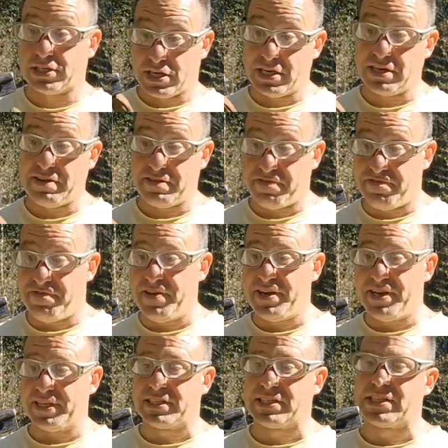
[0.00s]
going to
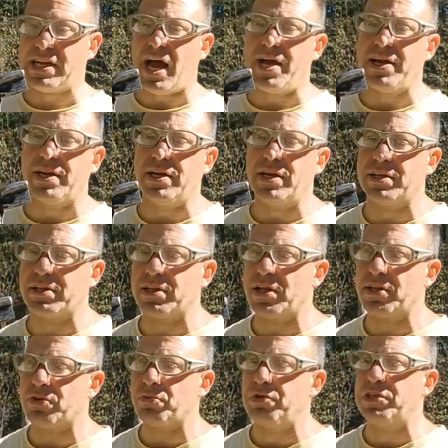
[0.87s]
fit inside it. And
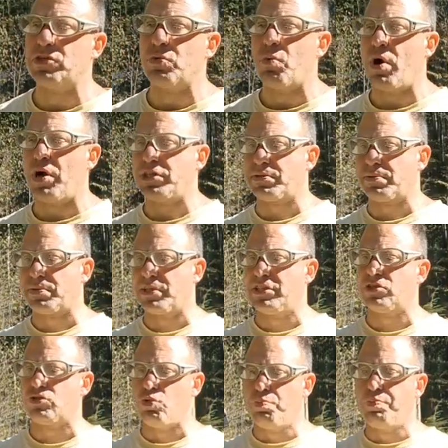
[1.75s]
the reason why is
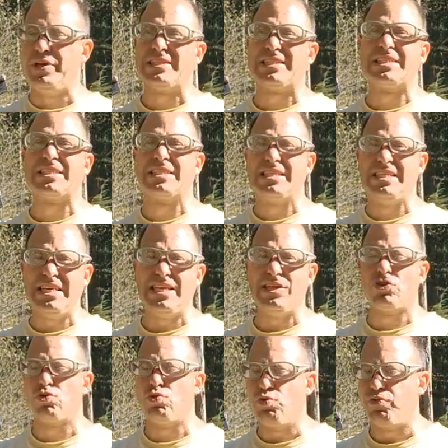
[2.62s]
these two pieces
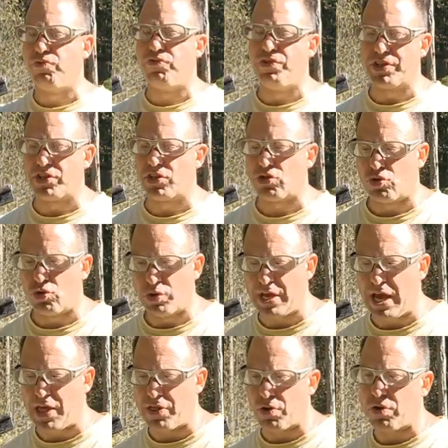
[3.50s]
need to fit
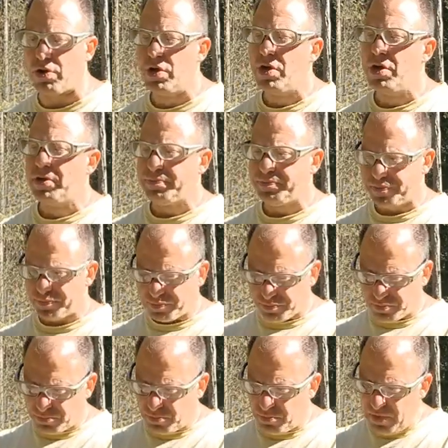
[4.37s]
together,
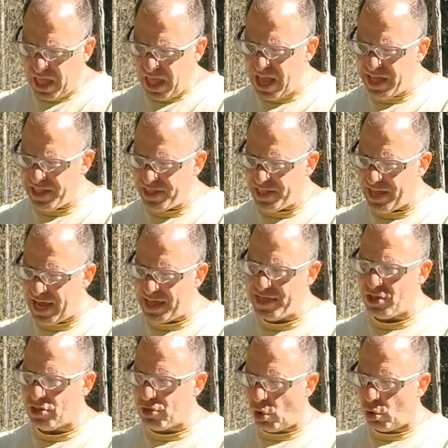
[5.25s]
and
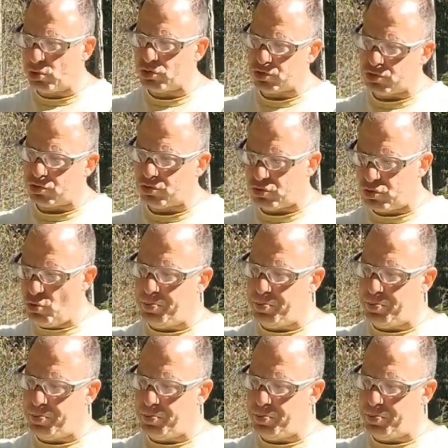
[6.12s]
then those two